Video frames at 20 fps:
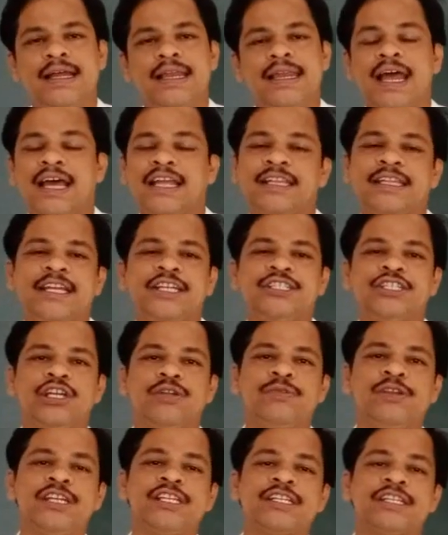Last
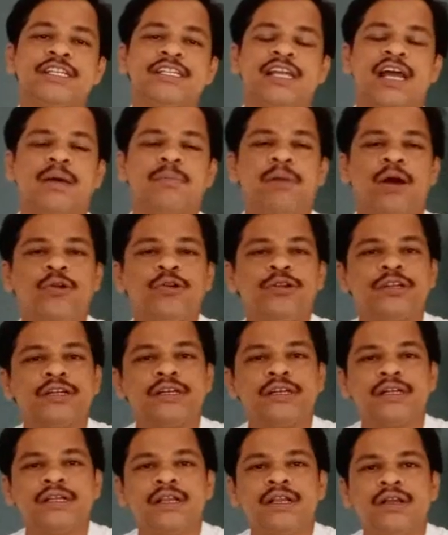lecture we discussed
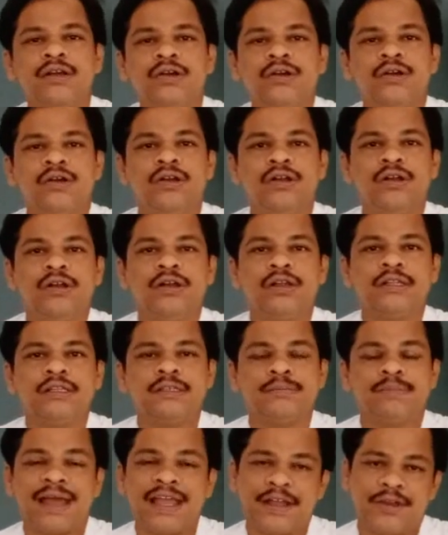about
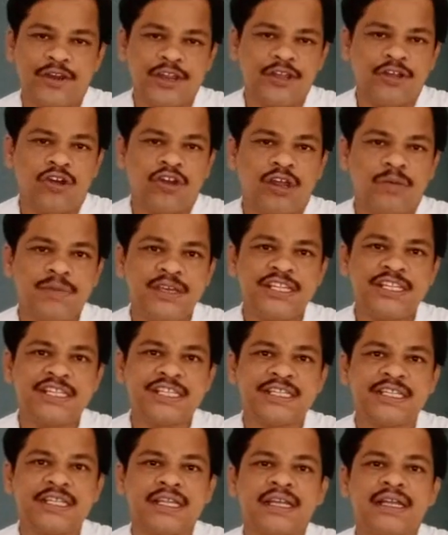the
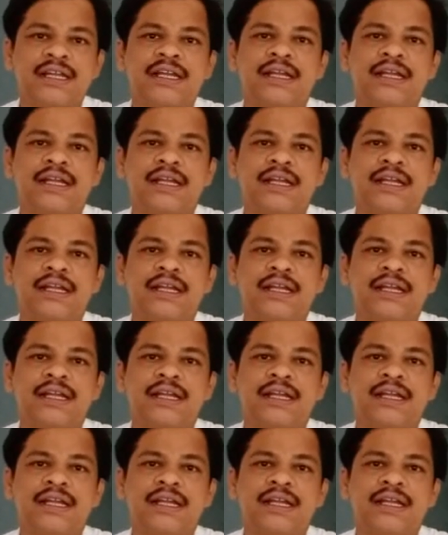microeconomics,